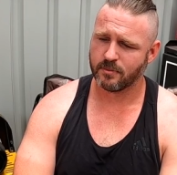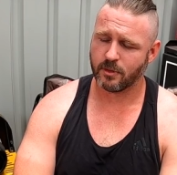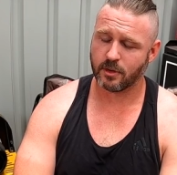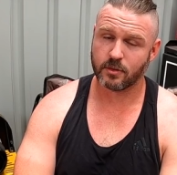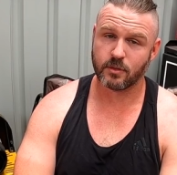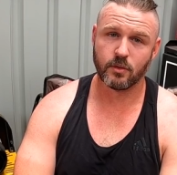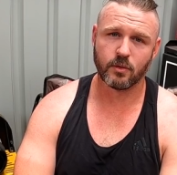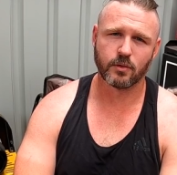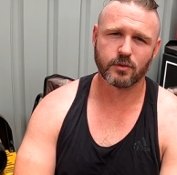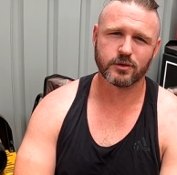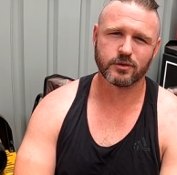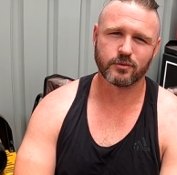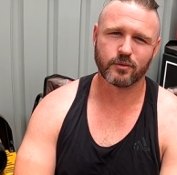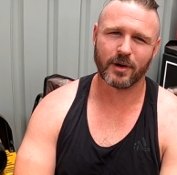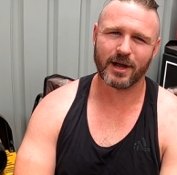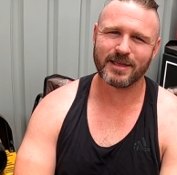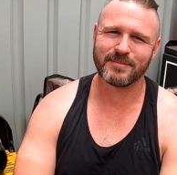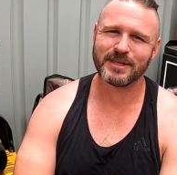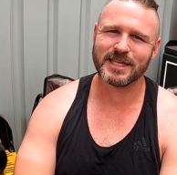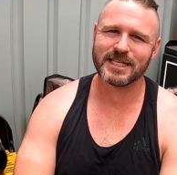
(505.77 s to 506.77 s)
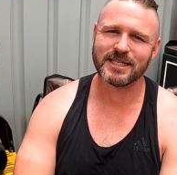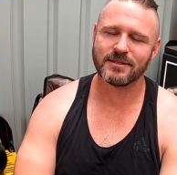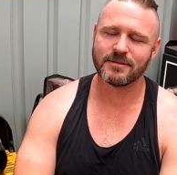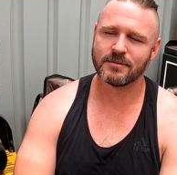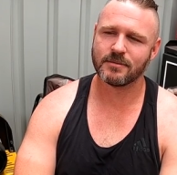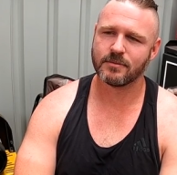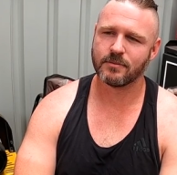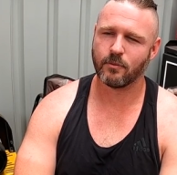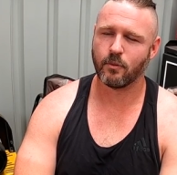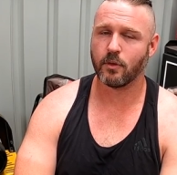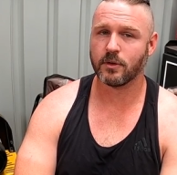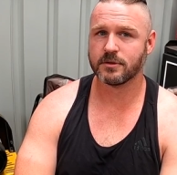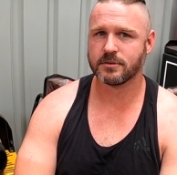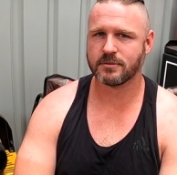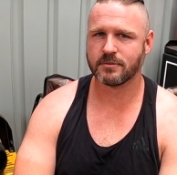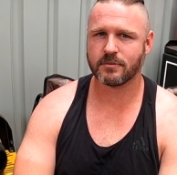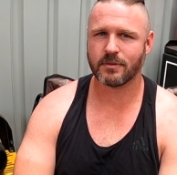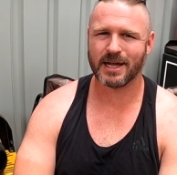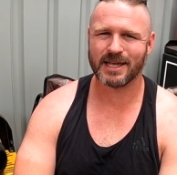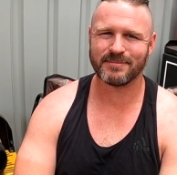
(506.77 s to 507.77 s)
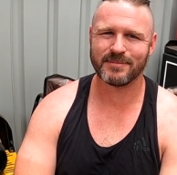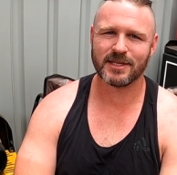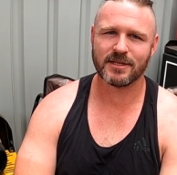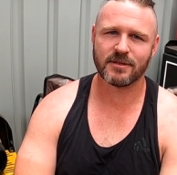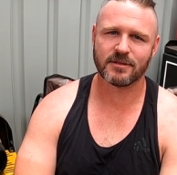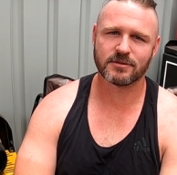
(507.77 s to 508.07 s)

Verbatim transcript: My corps is RAEME, was RAEME.